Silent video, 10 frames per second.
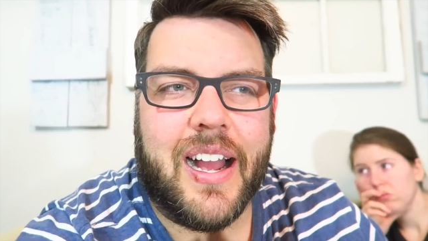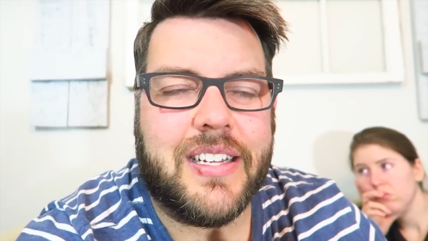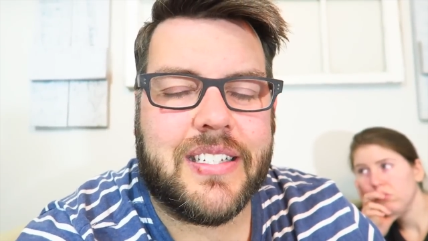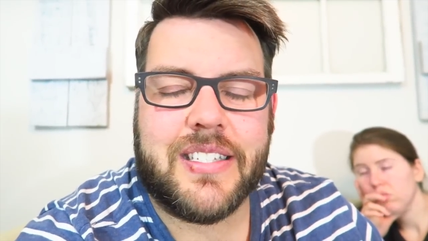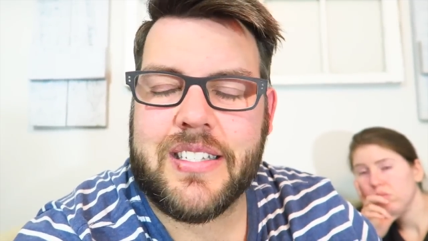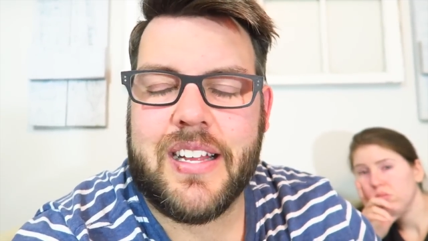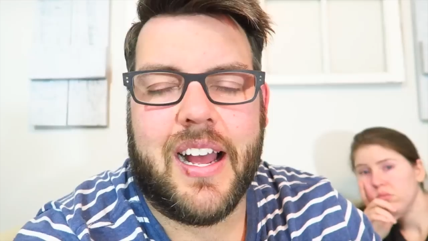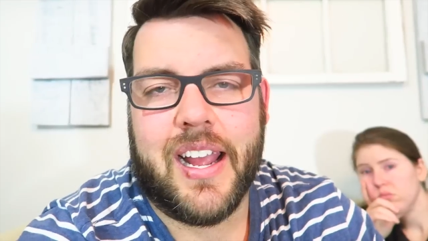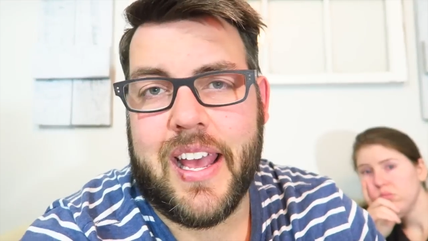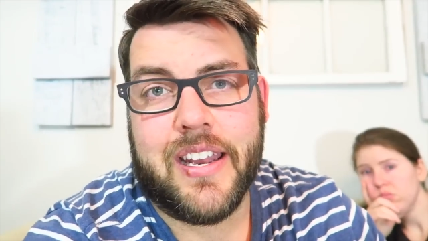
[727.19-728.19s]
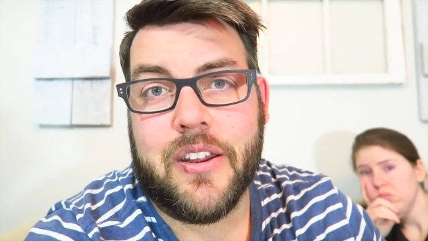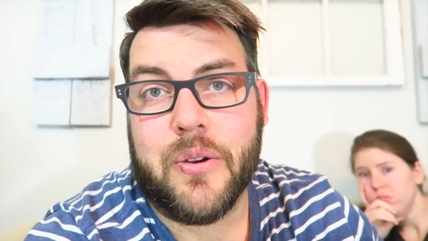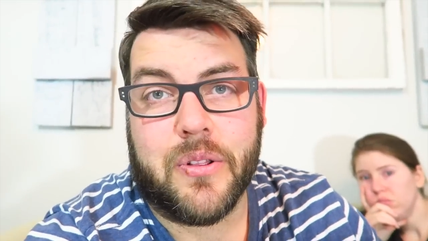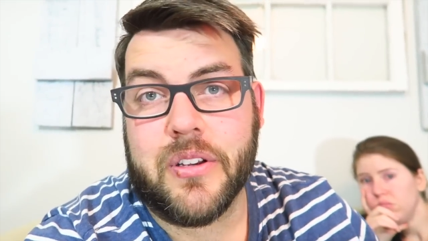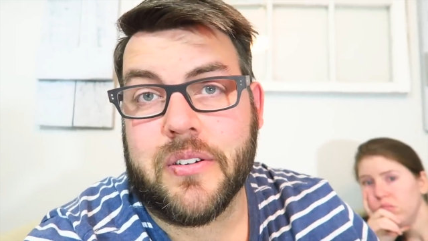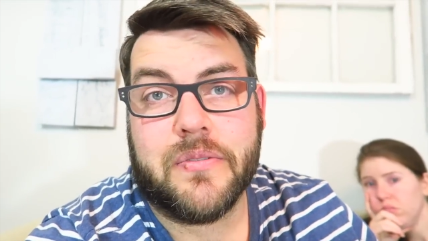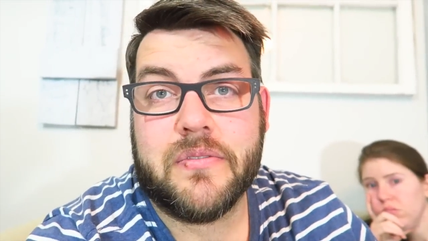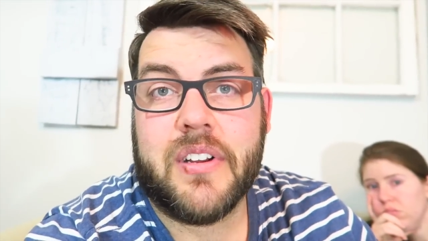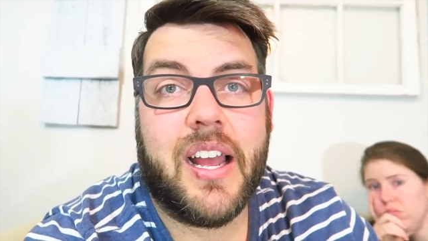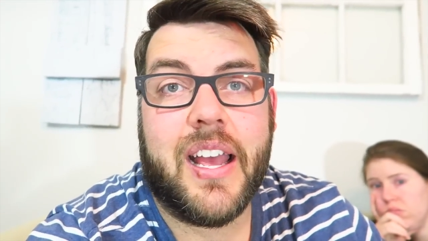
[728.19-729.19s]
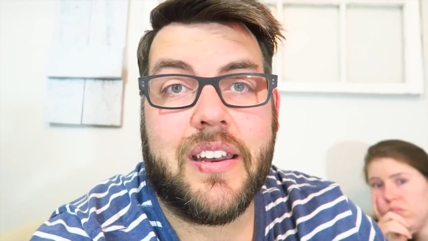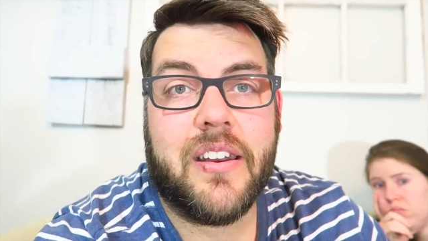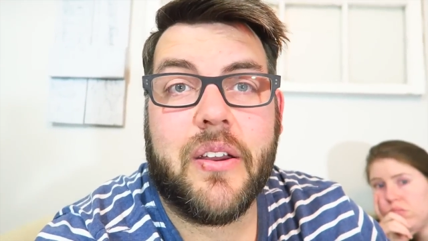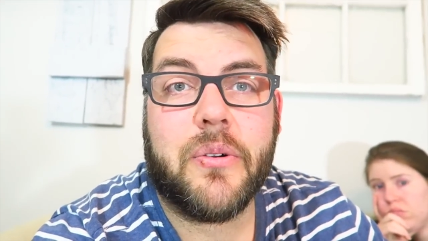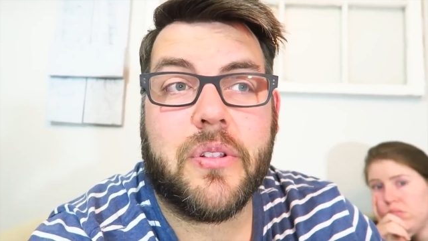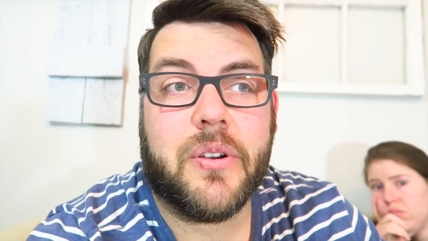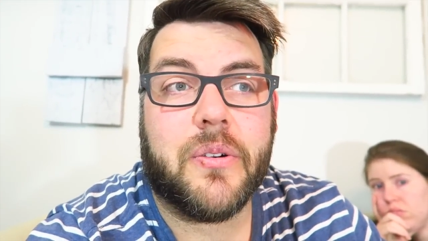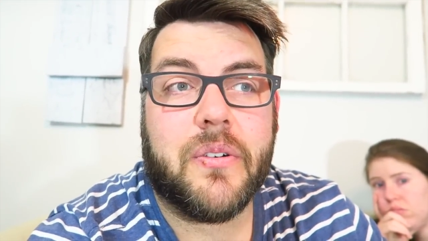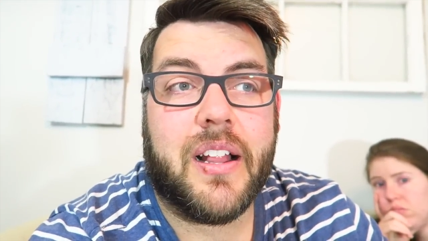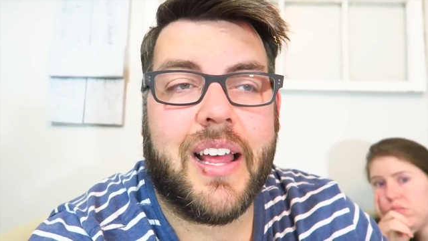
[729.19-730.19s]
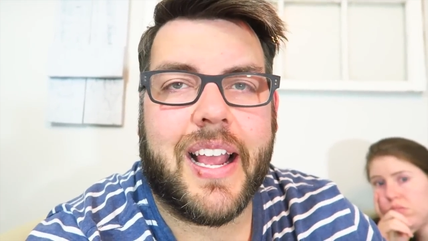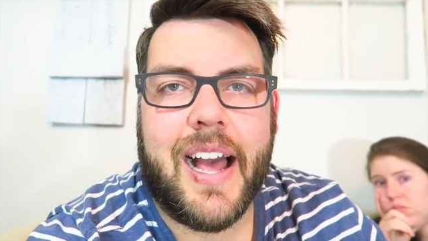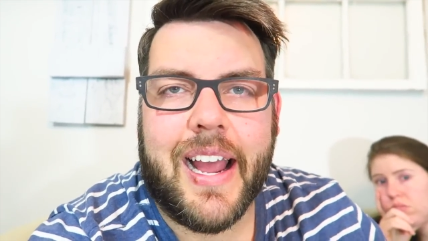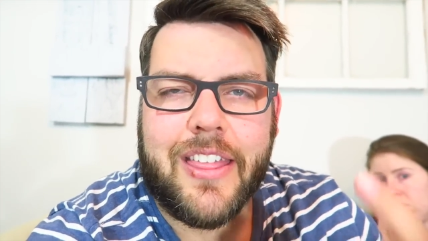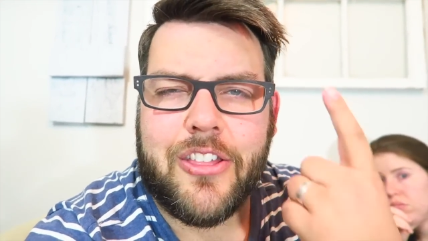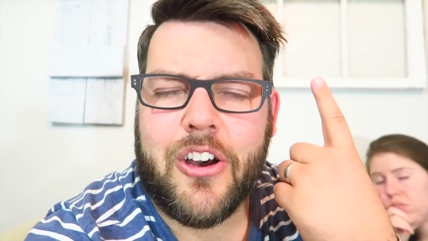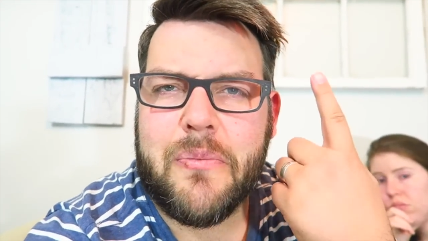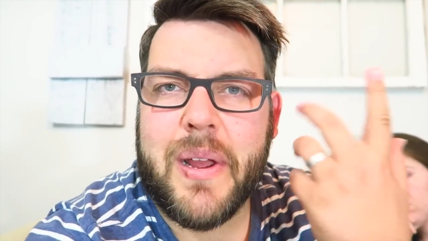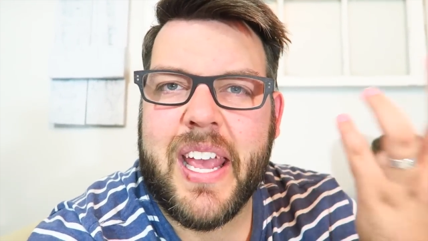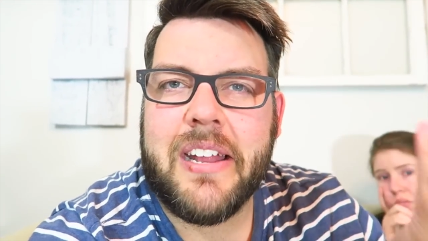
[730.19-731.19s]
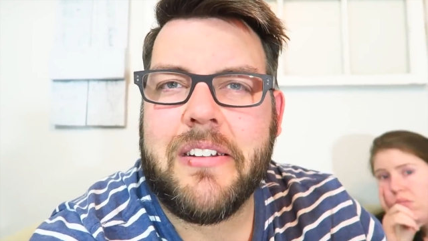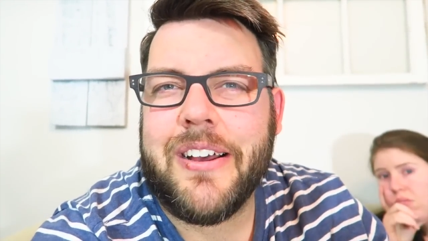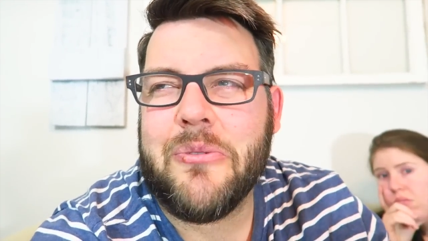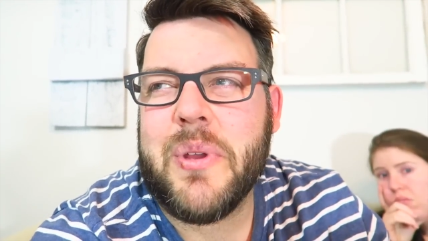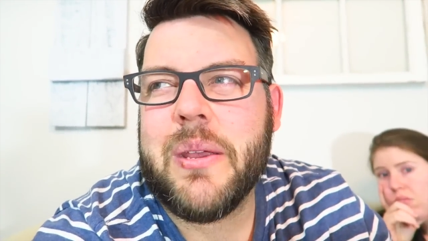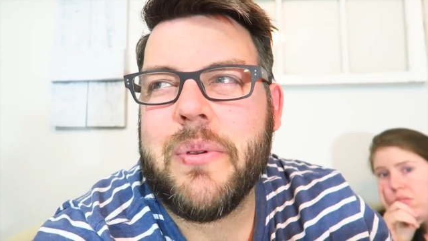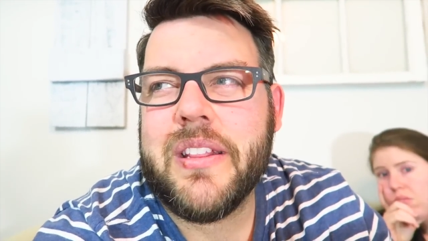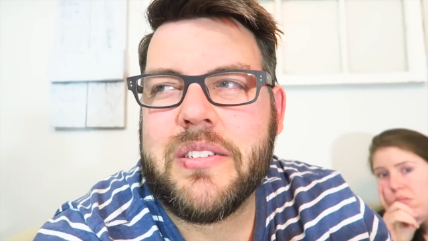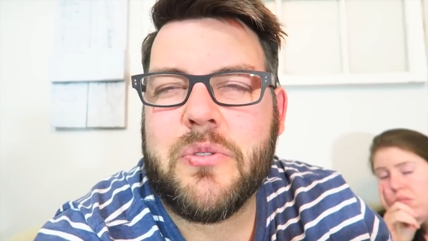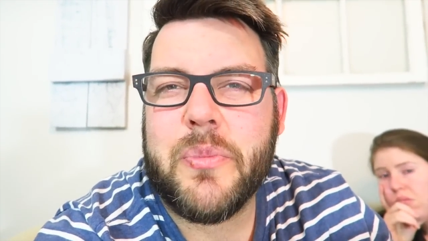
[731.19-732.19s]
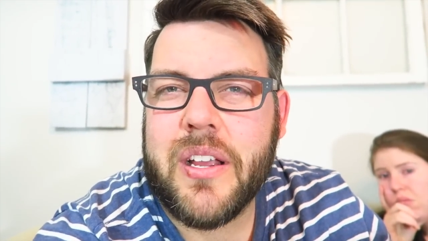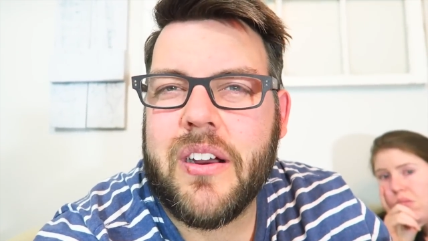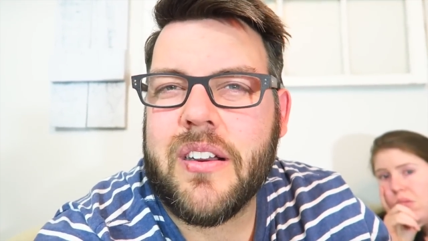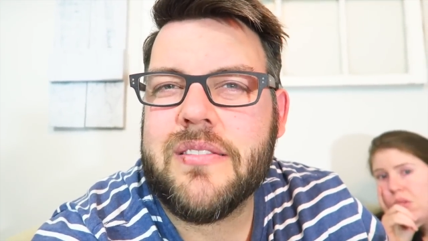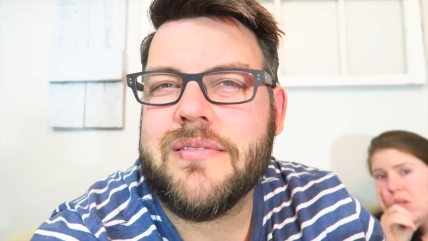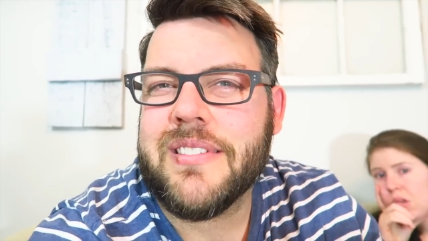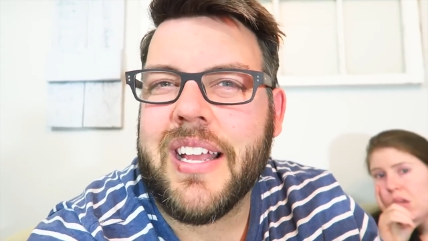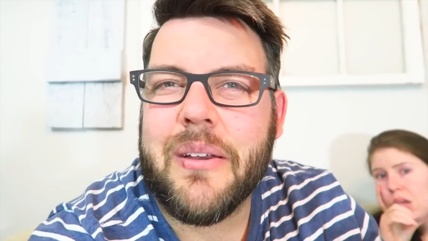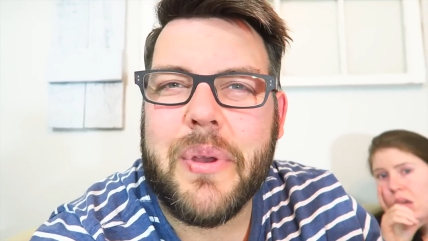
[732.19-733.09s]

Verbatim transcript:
Speaker 1: I had no clue. I had no clue. Like, I thought in my head, oh, maybe this will be hard. Yeah,